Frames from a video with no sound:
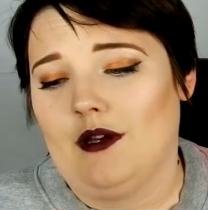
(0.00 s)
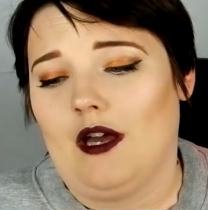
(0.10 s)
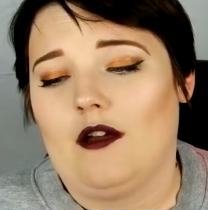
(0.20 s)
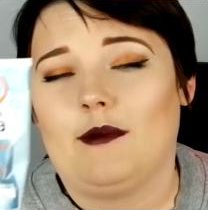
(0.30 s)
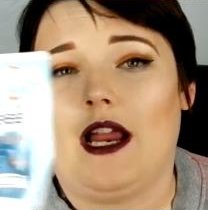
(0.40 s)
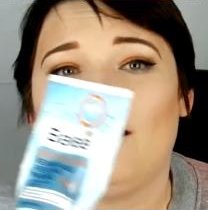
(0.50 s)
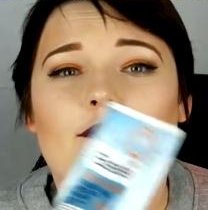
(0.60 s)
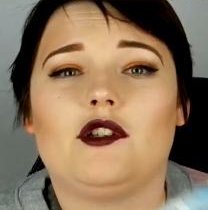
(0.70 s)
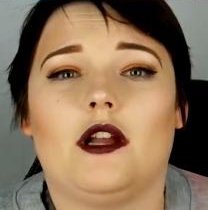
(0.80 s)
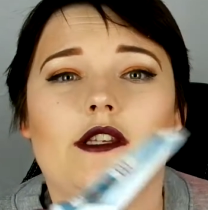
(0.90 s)
And
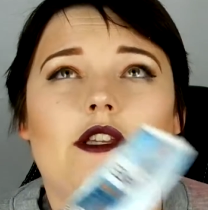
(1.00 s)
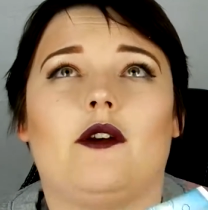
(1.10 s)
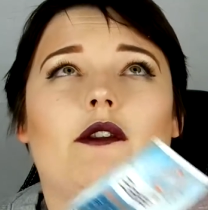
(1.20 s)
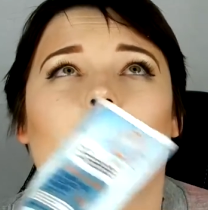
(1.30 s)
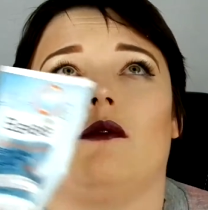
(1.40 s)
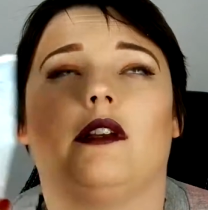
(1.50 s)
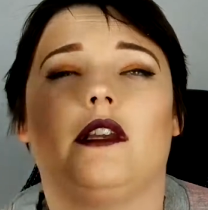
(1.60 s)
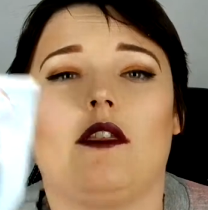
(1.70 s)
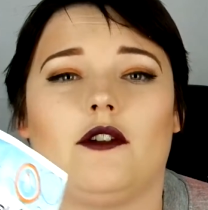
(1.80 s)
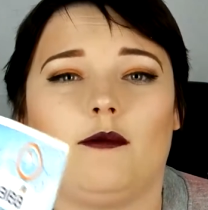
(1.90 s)
I'm trying to go through
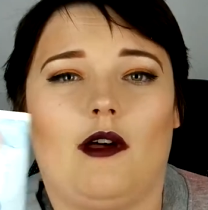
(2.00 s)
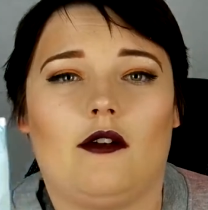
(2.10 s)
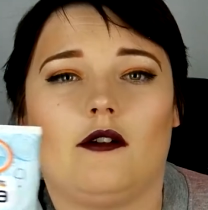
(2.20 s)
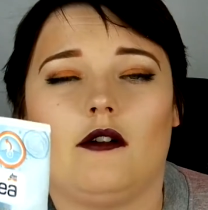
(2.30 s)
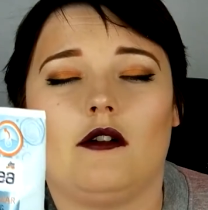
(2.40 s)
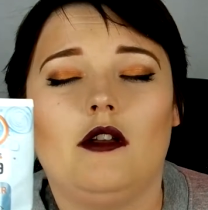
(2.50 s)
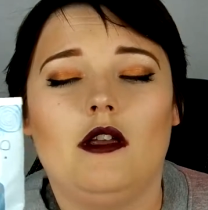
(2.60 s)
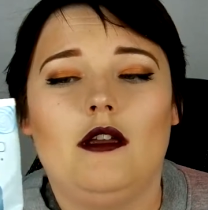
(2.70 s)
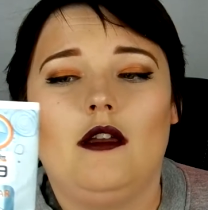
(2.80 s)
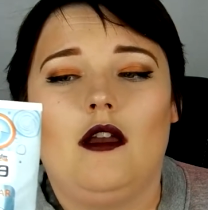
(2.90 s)
another bottle
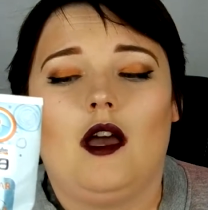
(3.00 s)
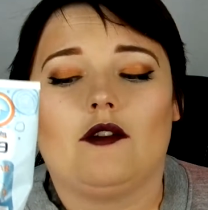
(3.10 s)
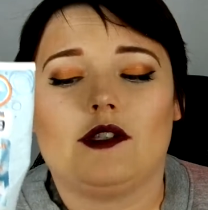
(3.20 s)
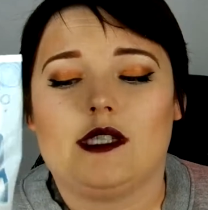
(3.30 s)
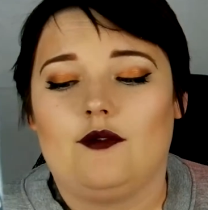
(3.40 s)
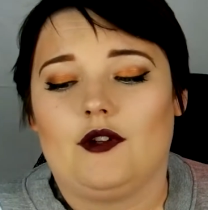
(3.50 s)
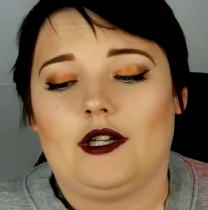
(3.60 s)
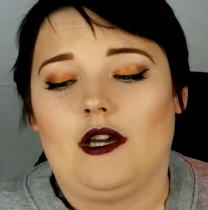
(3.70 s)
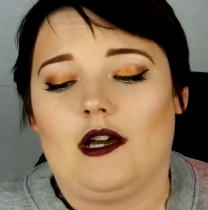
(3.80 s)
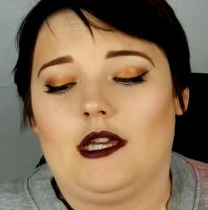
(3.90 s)
of a
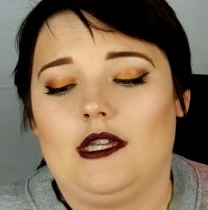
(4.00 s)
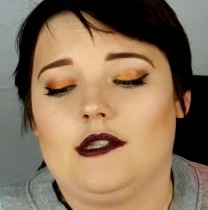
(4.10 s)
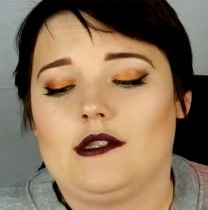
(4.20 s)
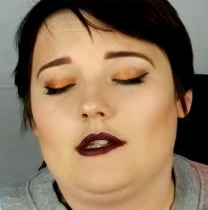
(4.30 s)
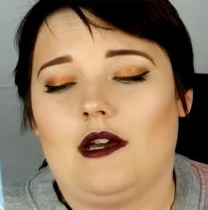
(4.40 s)
different kind.